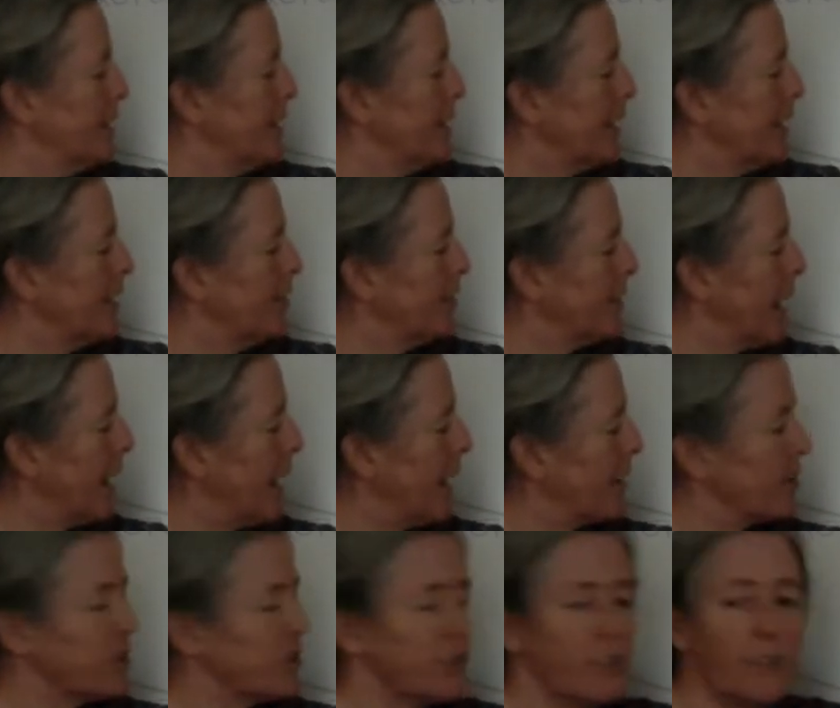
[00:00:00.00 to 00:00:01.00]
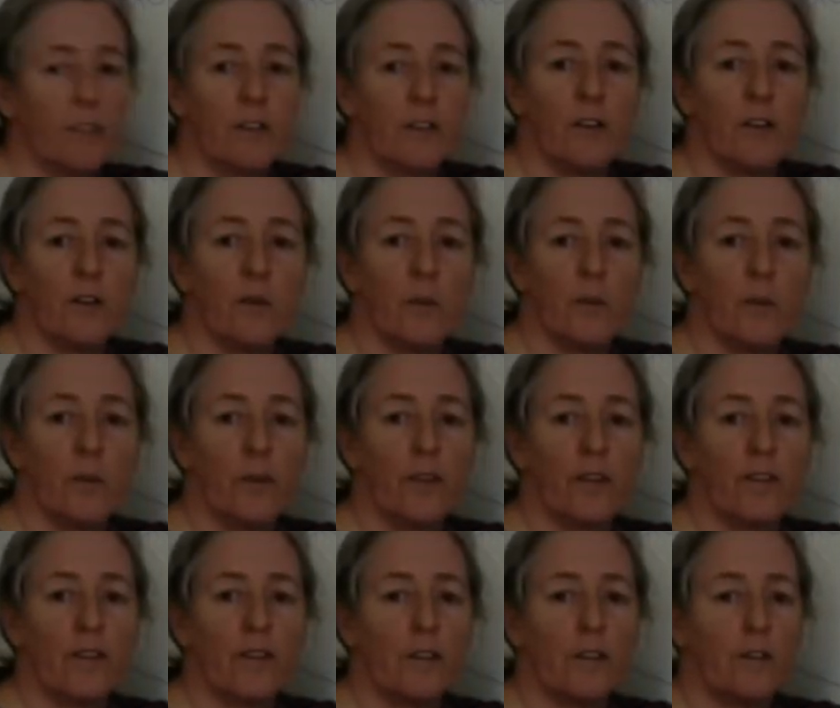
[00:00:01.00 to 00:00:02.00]
interaction with the
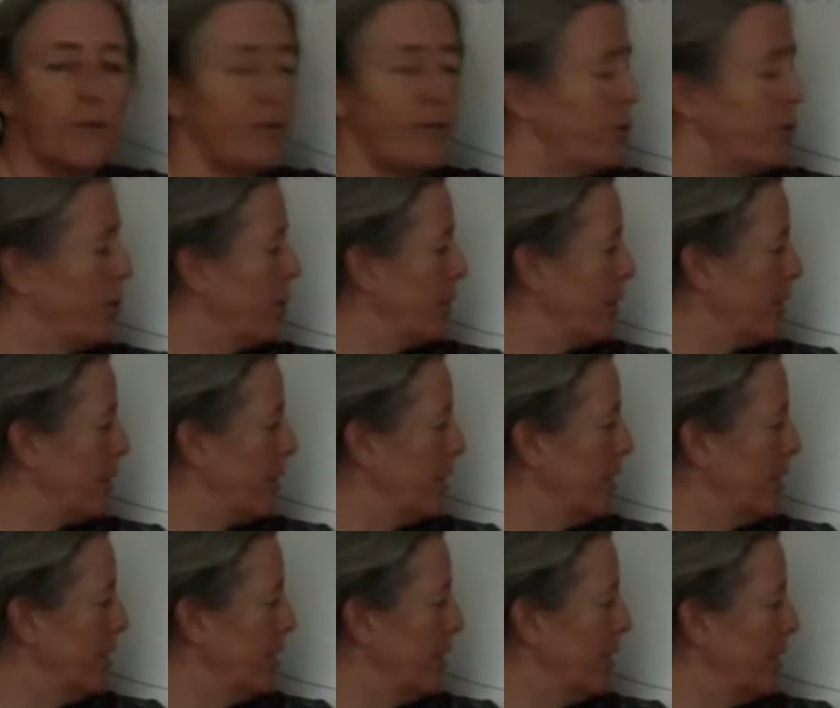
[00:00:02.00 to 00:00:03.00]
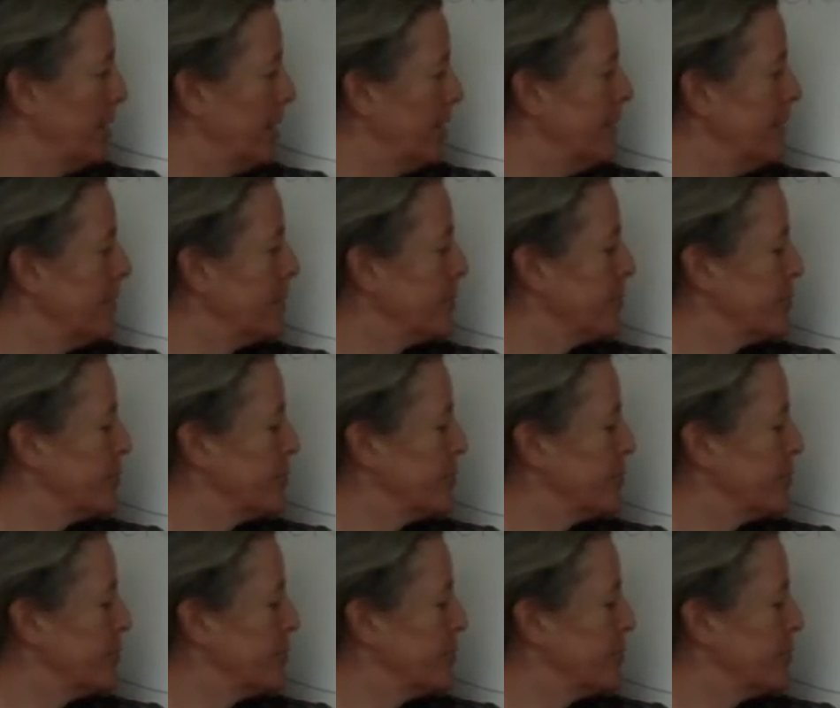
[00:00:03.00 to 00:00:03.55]
seafloor near the